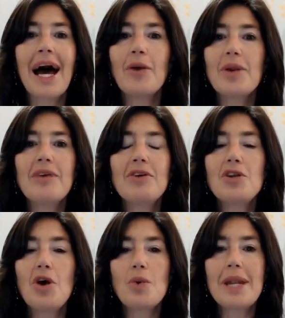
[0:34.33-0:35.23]
I don't even
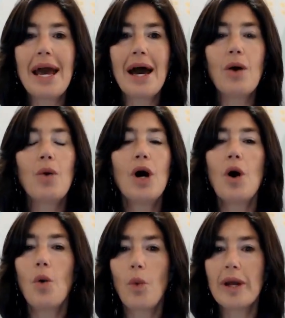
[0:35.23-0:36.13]
know now
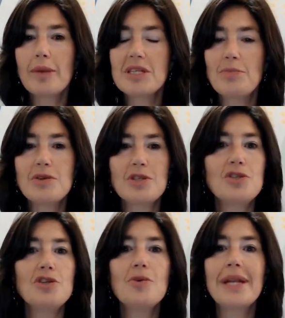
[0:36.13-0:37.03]
what I'm supposed to
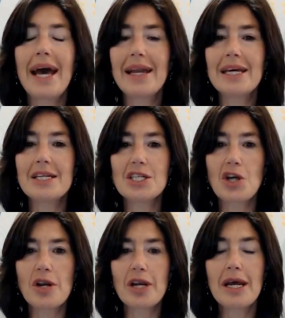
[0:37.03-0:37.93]
do and how to get
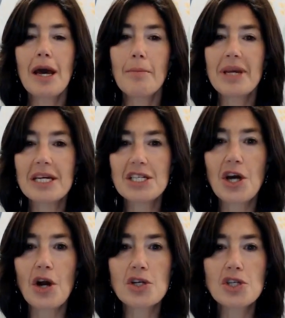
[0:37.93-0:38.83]
started because
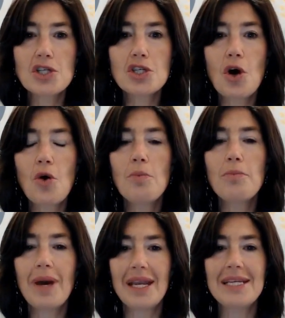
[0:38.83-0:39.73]
there are so
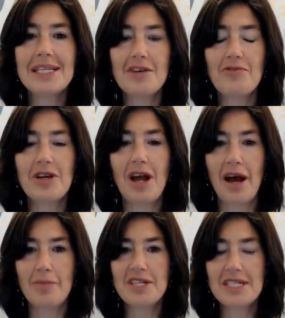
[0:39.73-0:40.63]
many different
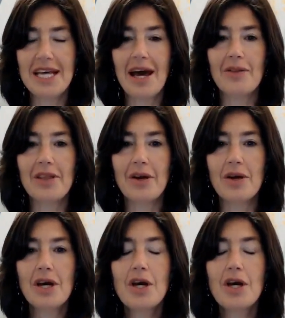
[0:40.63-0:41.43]
options out there.